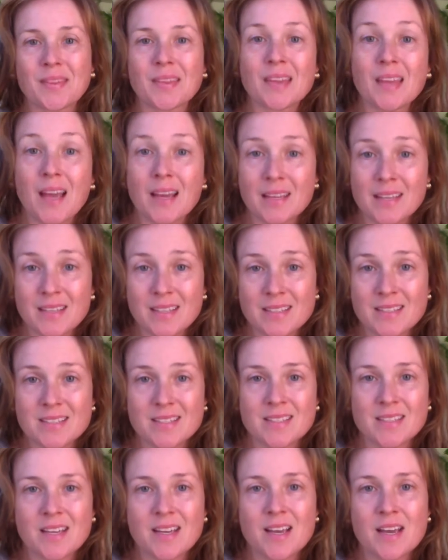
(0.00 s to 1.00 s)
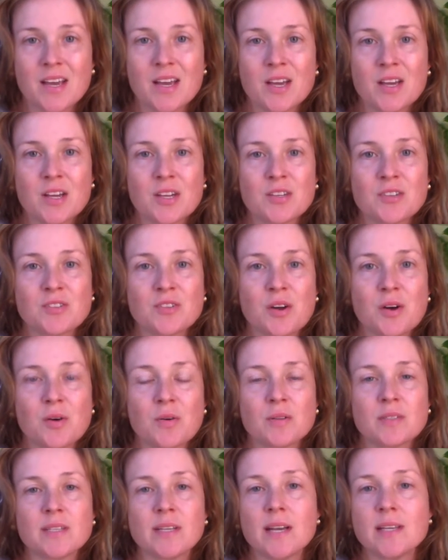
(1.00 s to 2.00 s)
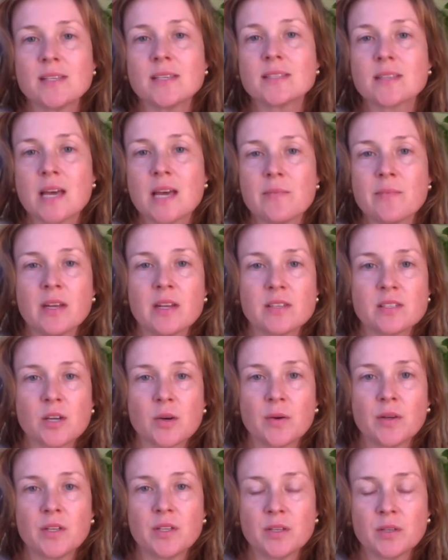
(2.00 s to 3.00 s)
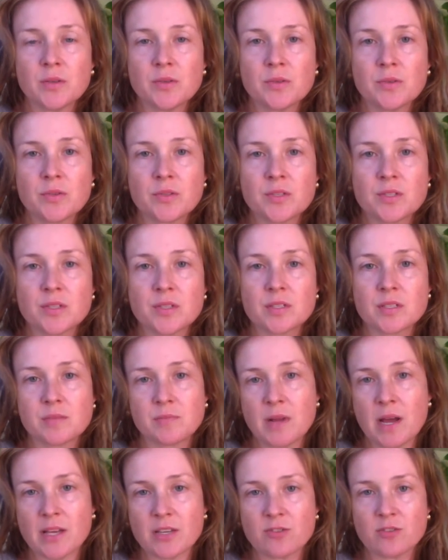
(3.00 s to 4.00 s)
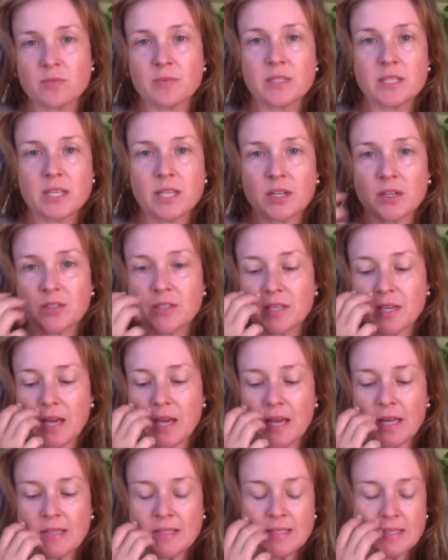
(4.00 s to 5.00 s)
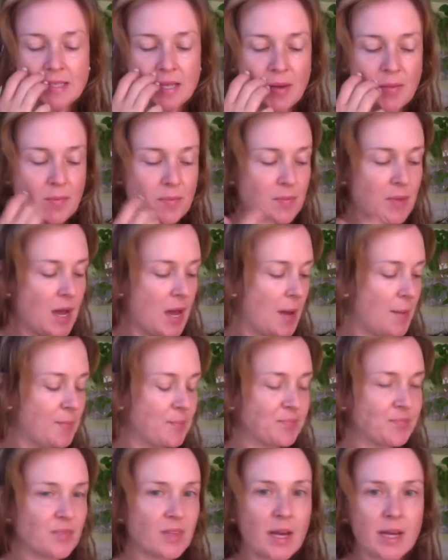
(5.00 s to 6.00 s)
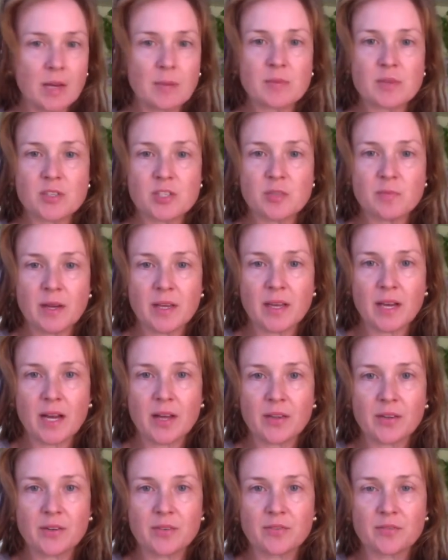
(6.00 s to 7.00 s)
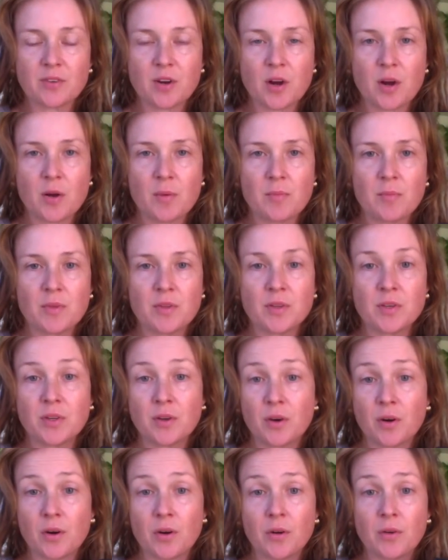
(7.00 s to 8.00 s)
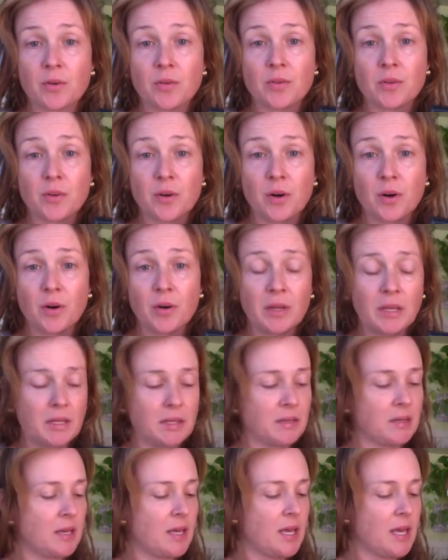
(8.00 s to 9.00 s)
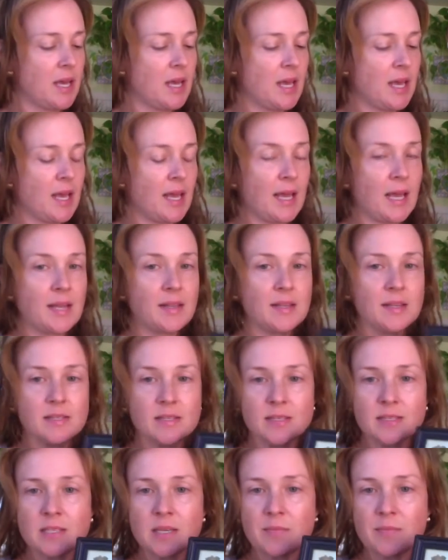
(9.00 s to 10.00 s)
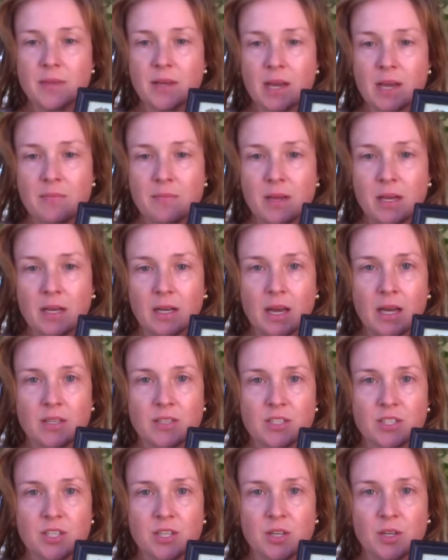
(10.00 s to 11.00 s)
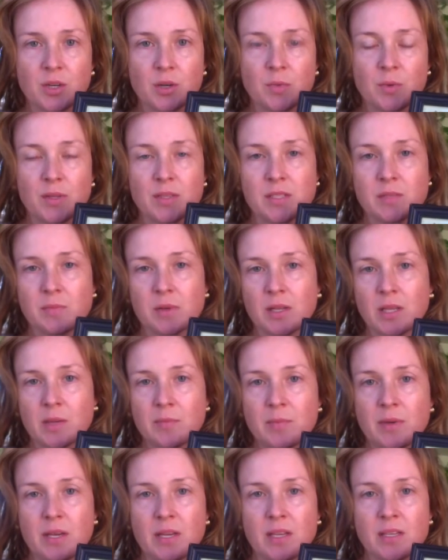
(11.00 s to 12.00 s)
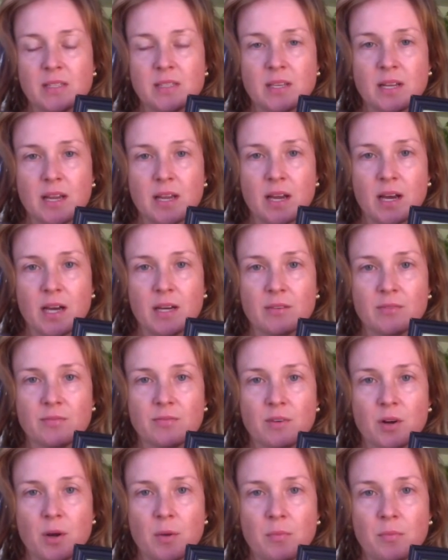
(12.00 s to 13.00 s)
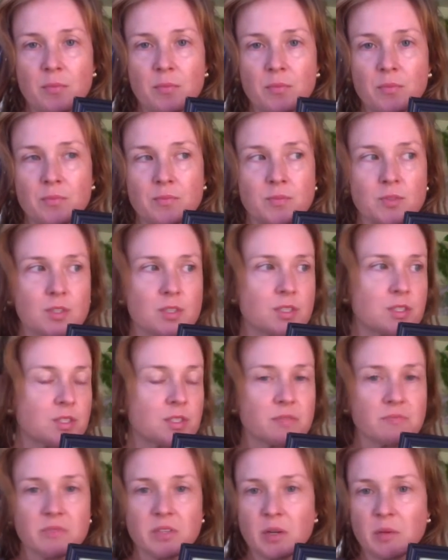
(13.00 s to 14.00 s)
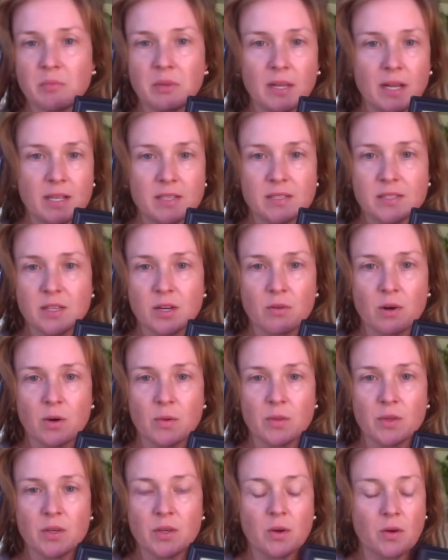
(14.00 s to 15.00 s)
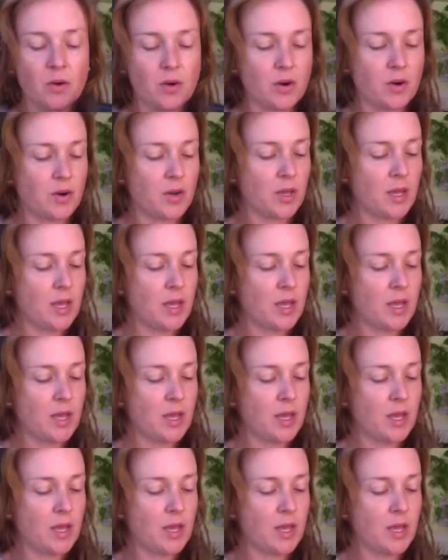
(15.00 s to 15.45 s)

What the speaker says: Hi kids. So today's assignment is going to use some natural materials again, some items that you might gather from the yard or the garden. And this is something I made last year with some clippings that I got from just, plants that grow in the yard.